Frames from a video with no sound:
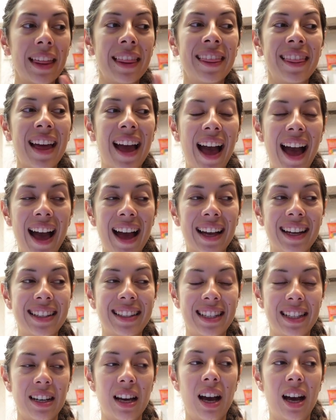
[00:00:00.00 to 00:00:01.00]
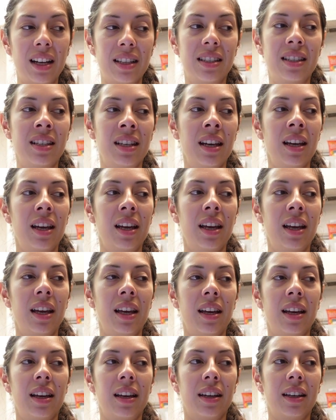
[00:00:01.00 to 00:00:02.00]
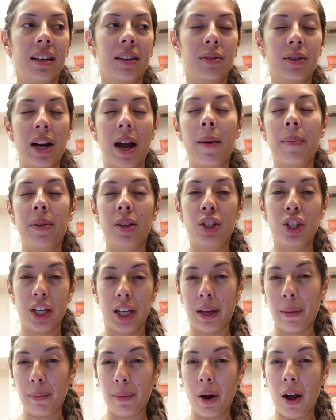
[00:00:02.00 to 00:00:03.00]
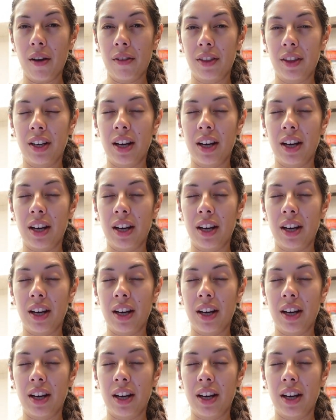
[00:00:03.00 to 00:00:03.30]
that I did not grab the chicken broth,